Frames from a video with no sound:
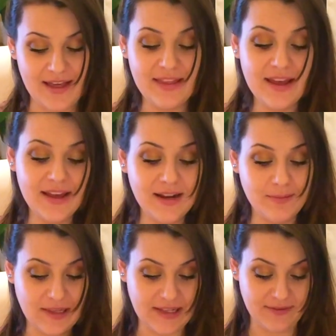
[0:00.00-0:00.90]
then I
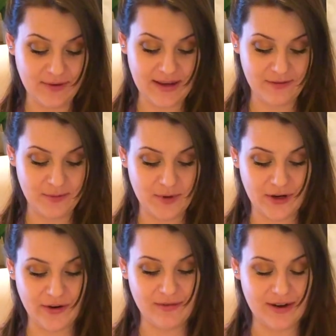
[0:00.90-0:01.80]
believe we have a
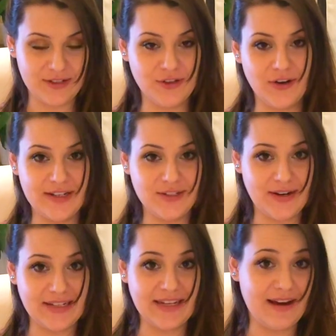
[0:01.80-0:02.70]
Mercury retrograde
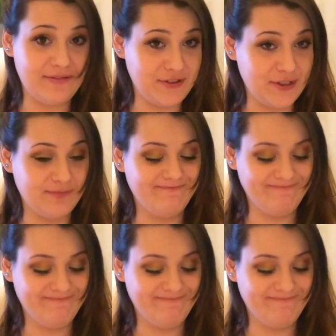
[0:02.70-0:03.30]
directly after.